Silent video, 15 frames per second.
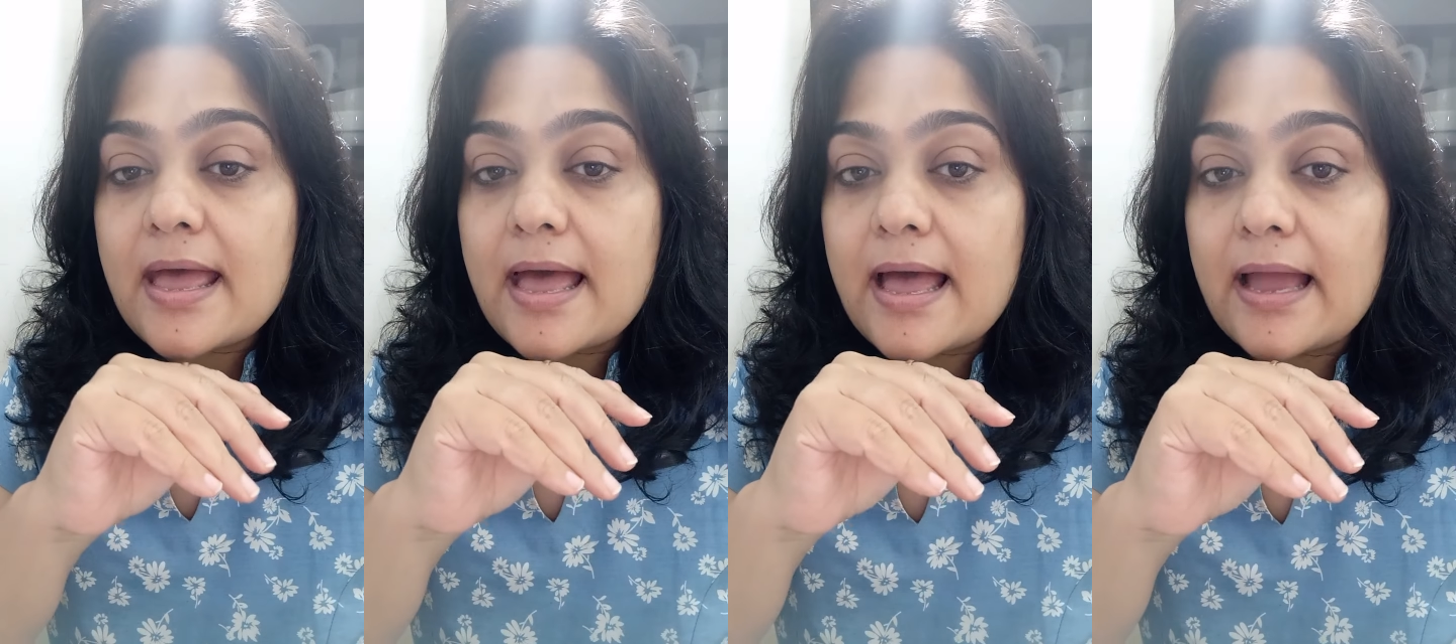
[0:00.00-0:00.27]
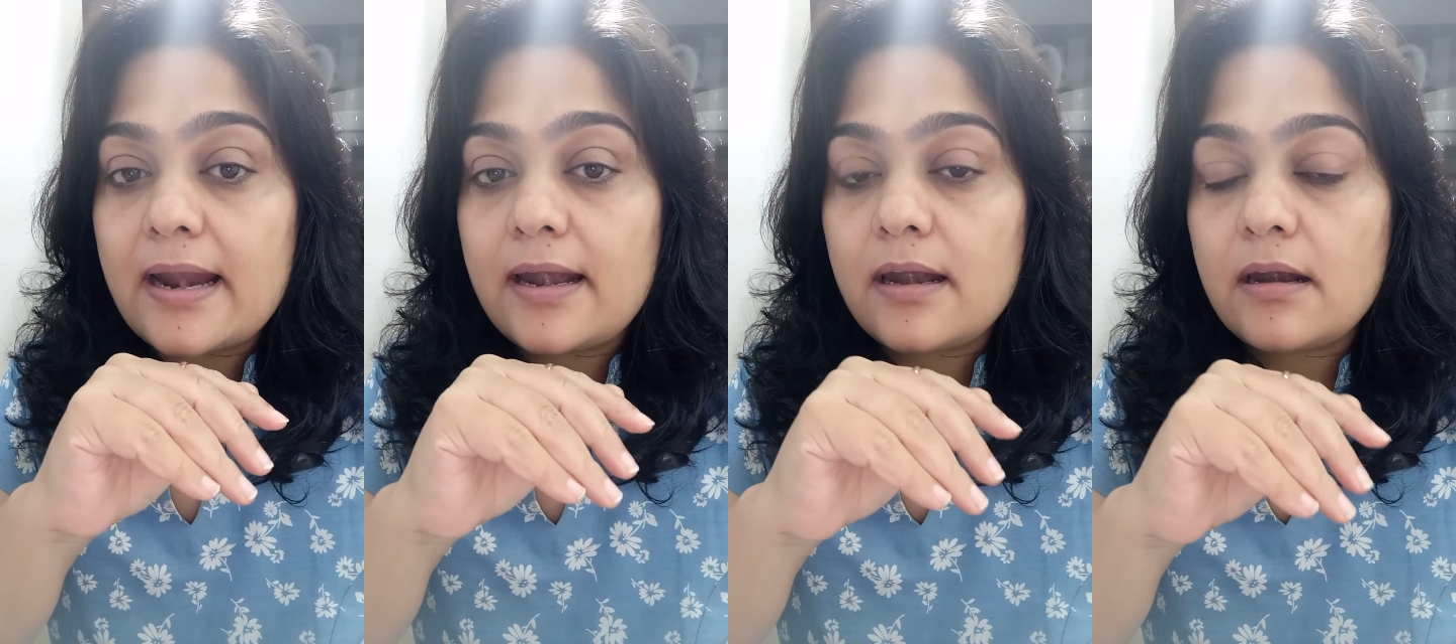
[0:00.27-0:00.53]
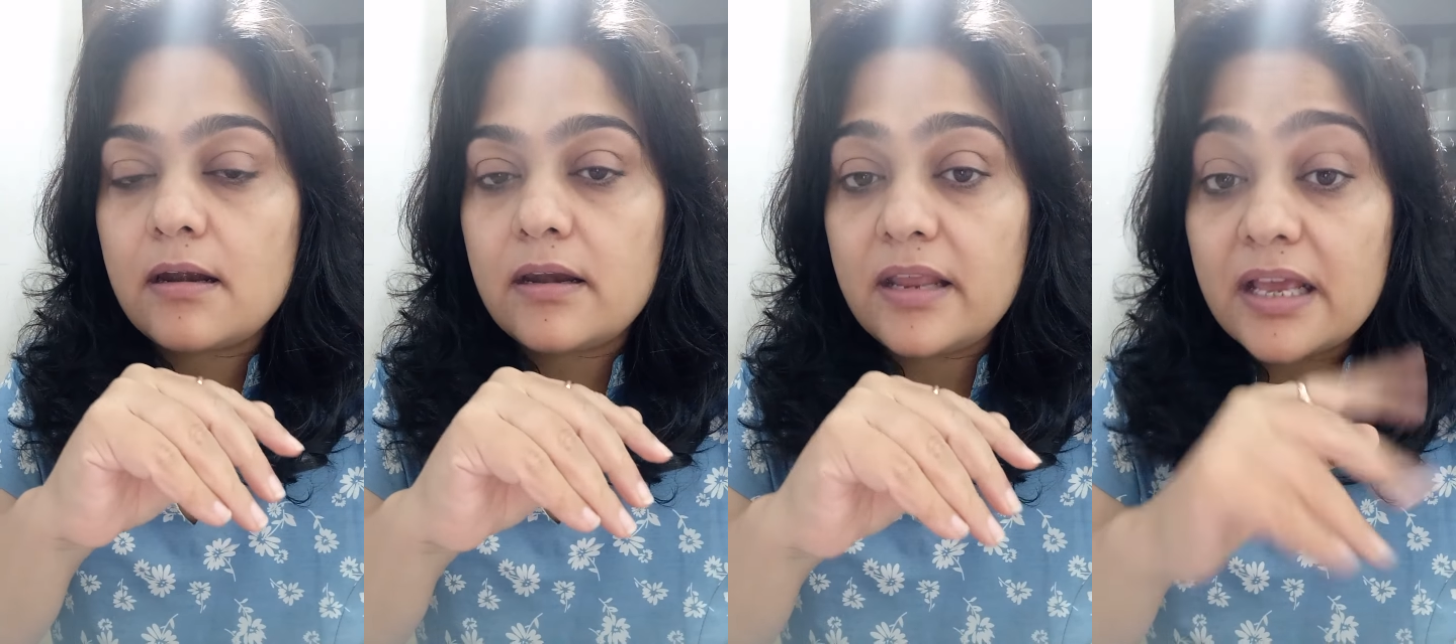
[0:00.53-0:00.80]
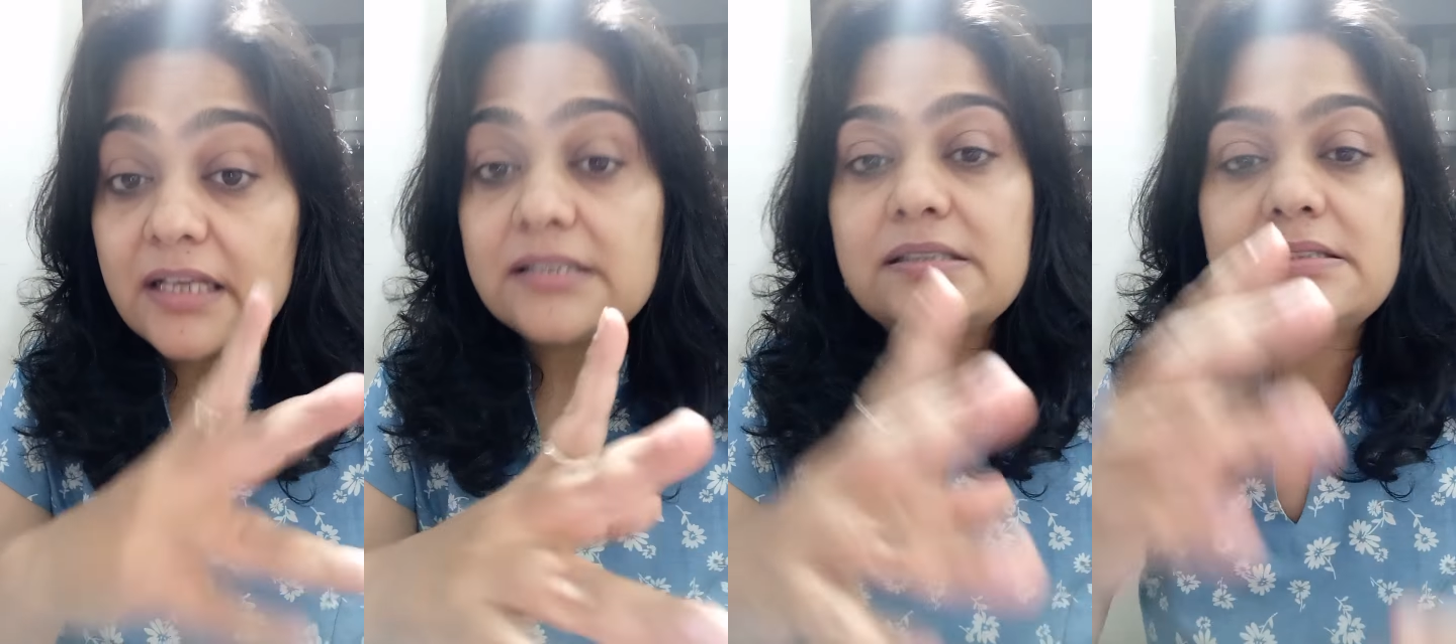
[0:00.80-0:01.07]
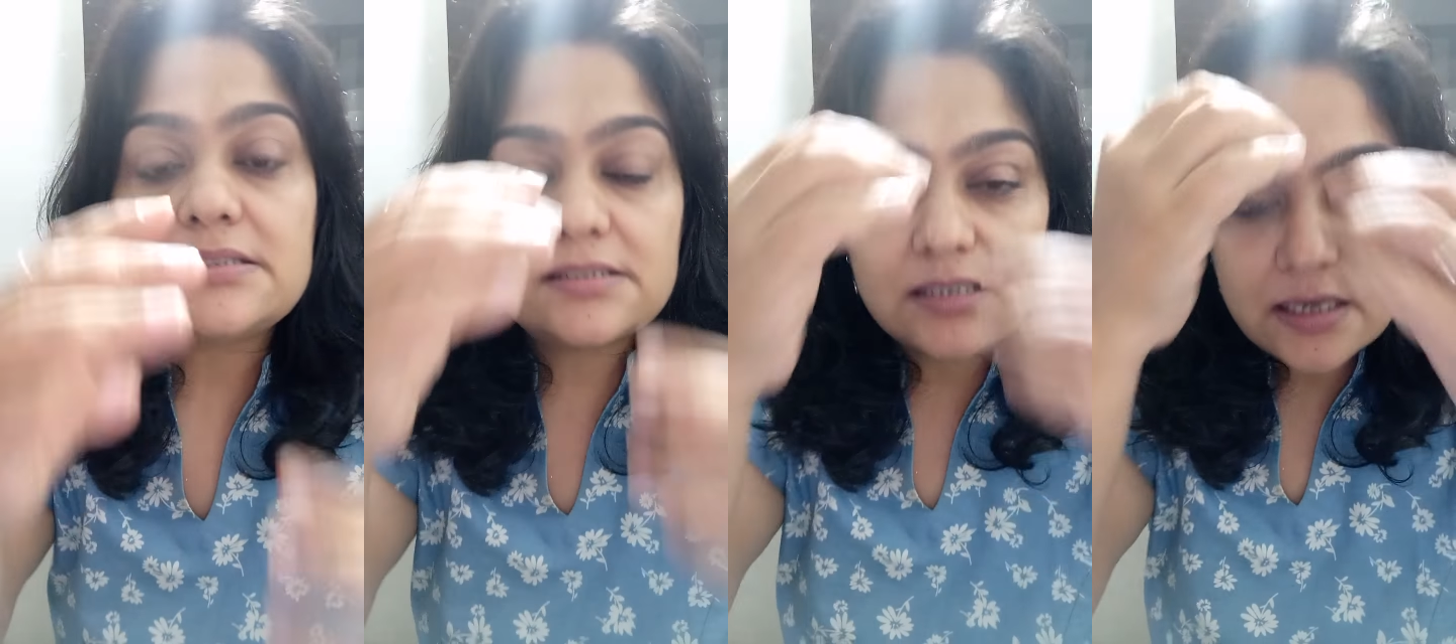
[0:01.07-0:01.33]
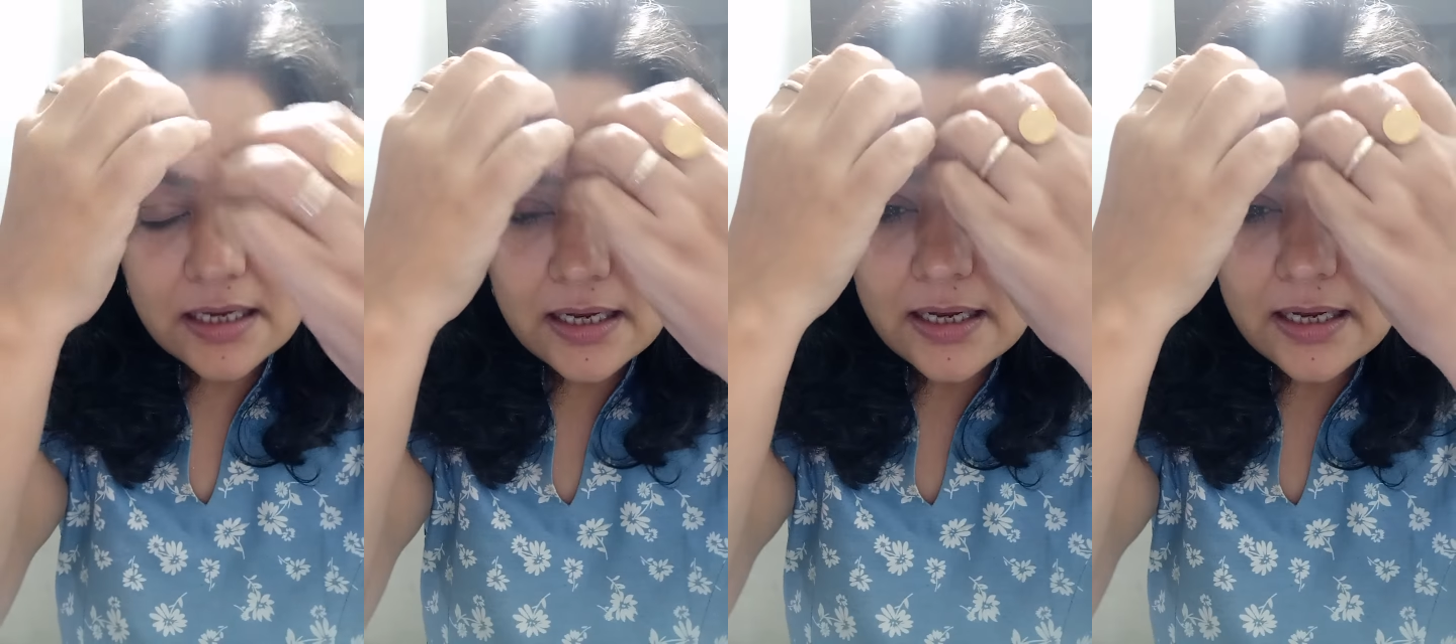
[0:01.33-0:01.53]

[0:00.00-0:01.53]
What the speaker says: And yes,